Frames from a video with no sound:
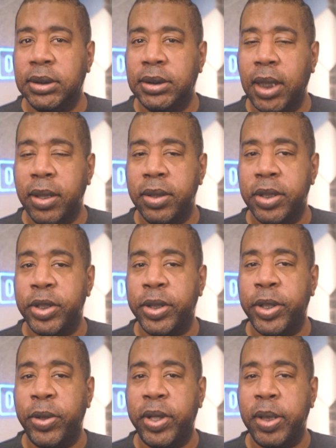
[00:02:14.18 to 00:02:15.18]
Dundas's
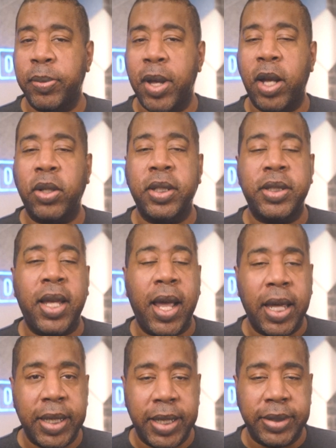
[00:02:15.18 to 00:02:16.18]
security model is
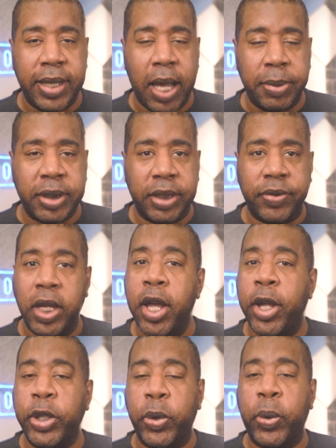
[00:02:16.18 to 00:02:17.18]
highly adaptive.
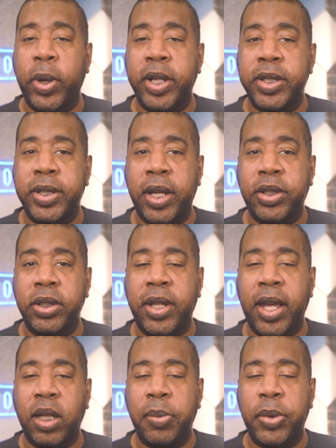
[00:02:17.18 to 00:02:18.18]
Your organization
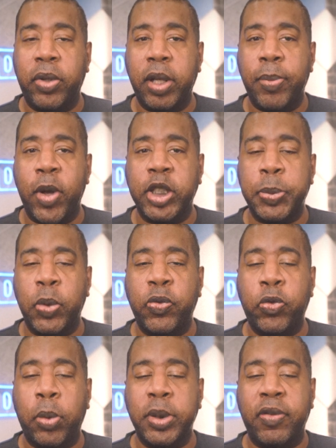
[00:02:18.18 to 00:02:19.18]
can employ multiple
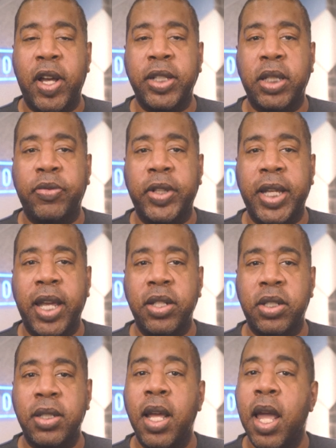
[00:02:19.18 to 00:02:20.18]
forms of
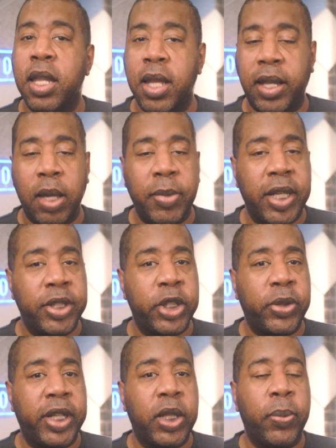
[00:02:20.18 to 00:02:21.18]
authentication that can be
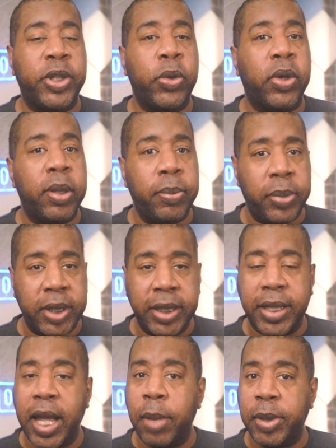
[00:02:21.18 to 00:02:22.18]
integrated with your
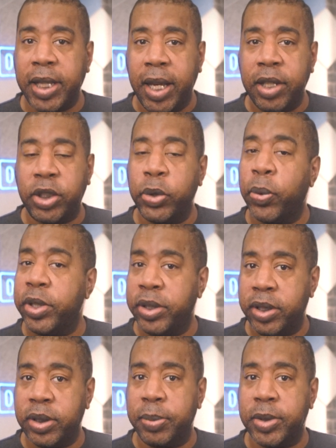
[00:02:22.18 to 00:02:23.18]
complete application or
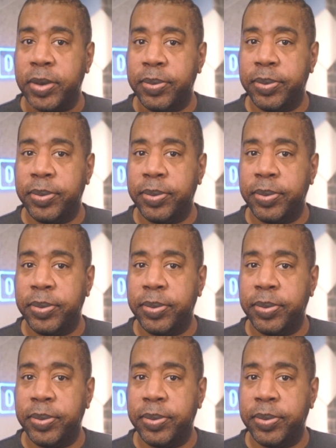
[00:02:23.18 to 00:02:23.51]
systems.